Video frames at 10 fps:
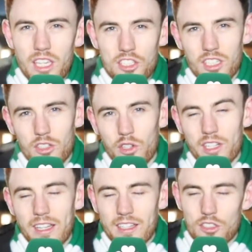he should have caught
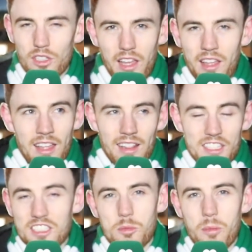it, and he should, uh,
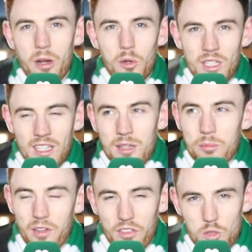listen, he's been brilliant.
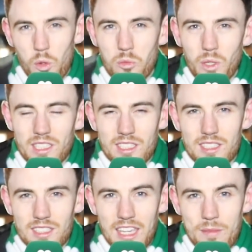But if there's one weakness in
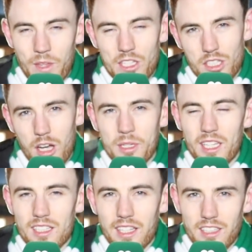his game, it's coming
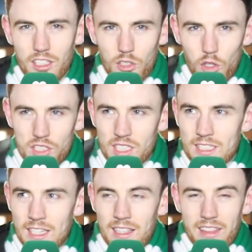and collecting
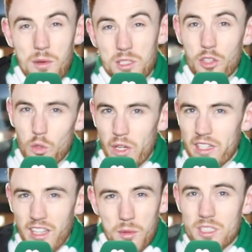crosses. That was a
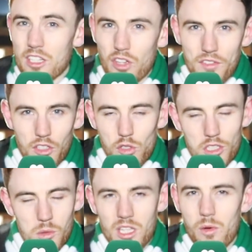throw-in. That wasn't a driven
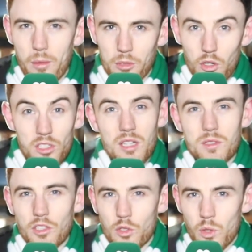cross. It wasn't a whipped cross. That
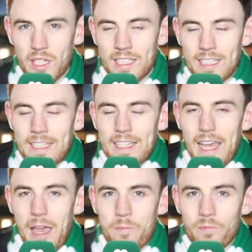was a throw-in.
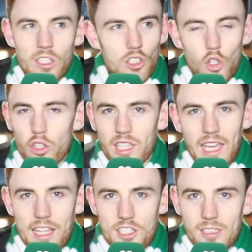Um, he's got to
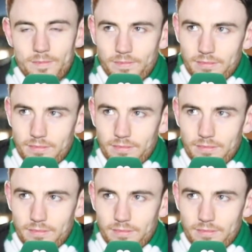catch it.